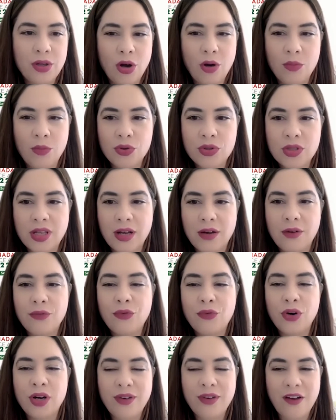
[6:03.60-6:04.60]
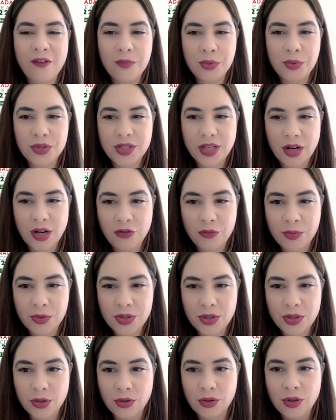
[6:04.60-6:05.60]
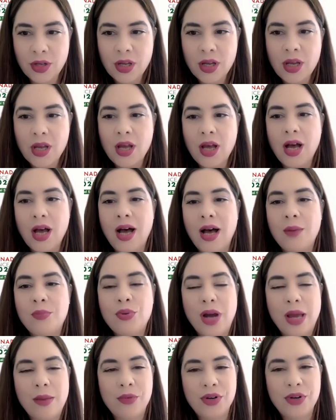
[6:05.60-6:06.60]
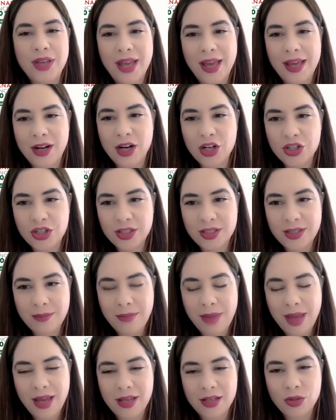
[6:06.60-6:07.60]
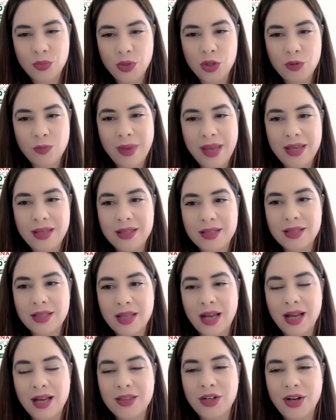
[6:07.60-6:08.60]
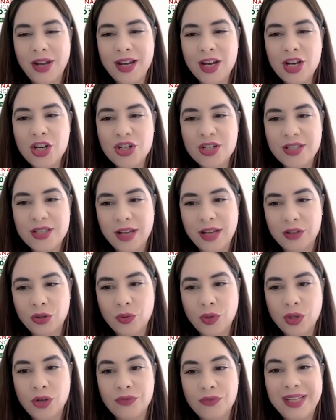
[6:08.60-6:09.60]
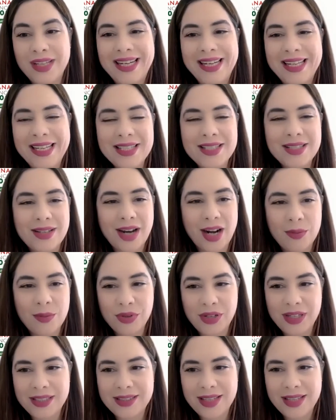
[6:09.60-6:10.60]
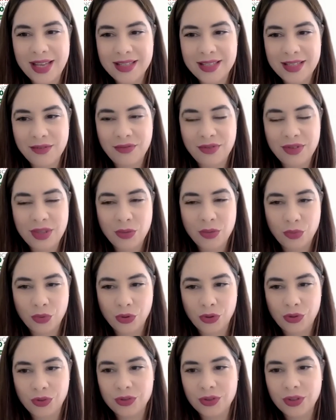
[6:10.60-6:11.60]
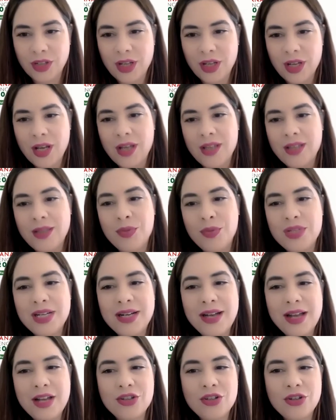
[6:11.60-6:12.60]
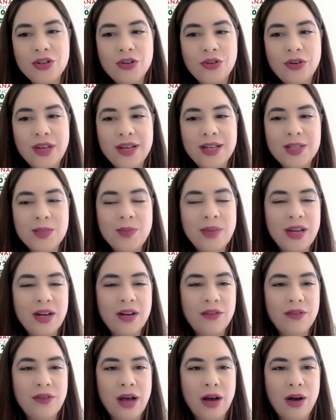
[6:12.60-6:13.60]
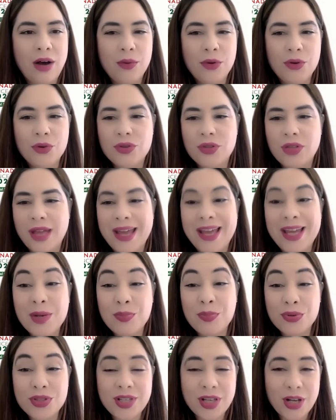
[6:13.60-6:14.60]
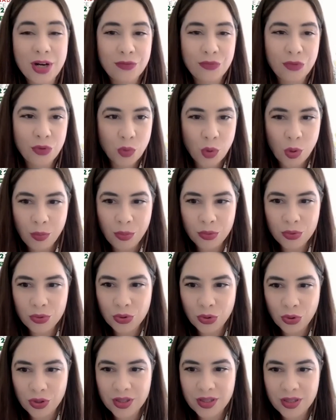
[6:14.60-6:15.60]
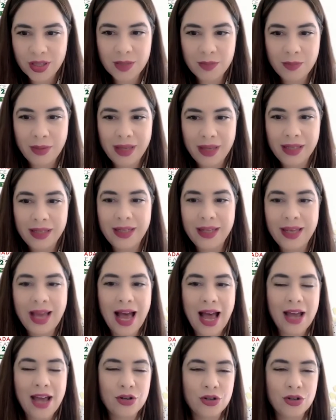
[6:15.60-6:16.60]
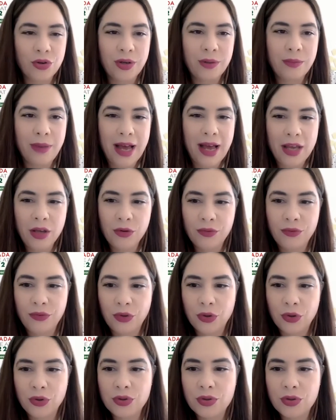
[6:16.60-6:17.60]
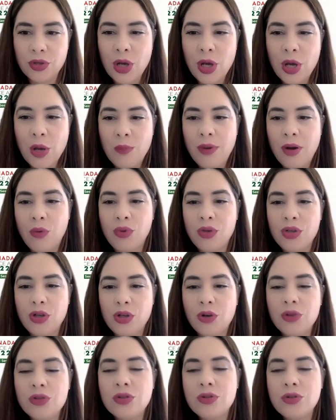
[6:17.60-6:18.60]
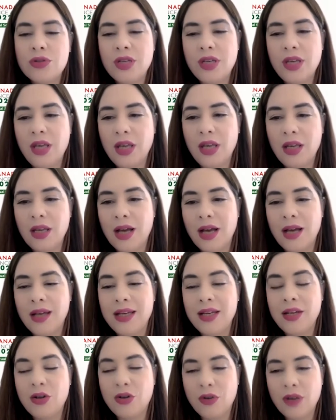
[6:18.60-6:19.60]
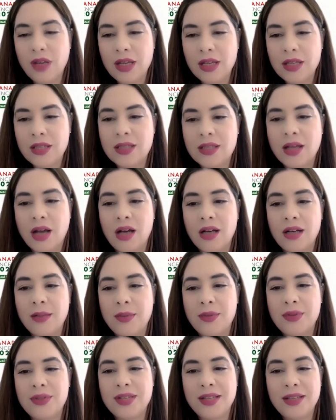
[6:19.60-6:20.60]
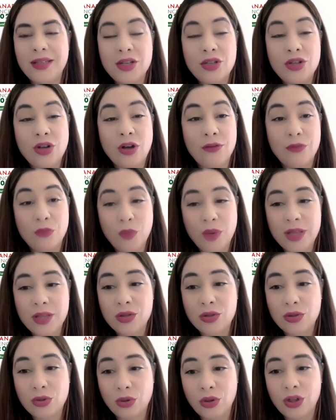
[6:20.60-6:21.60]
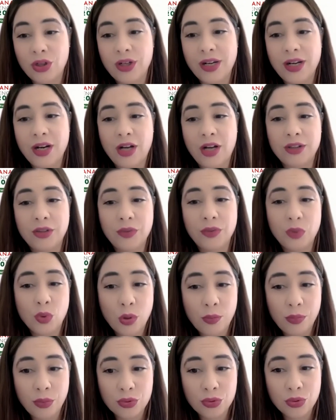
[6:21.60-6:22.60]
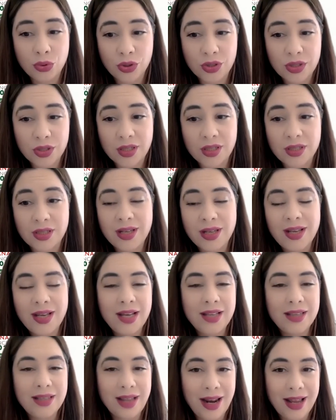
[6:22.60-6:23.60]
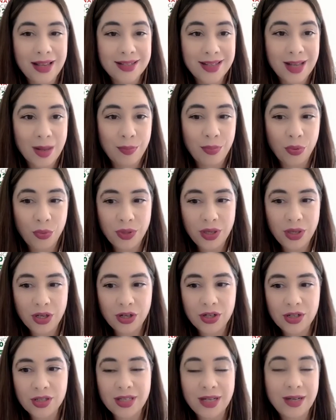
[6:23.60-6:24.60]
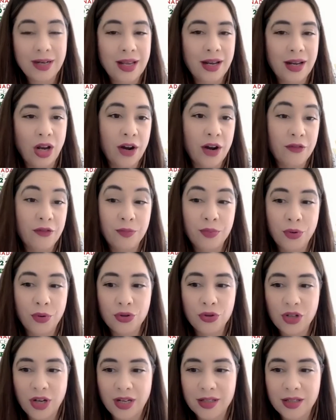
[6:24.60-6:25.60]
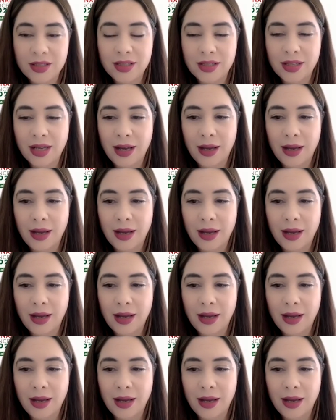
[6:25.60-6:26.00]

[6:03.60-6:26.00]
almost 45% of Brazil's primary energy demand, which makes their energy sector one of the least carbon intensive in the world. The Brazilian national grid is made of almost 80% of renewable sources, mainly hydro and biofuels, but we're also seeing an increase on the percentage of wind, solar, and other renewable sources in the last couple of years, and a lot of projects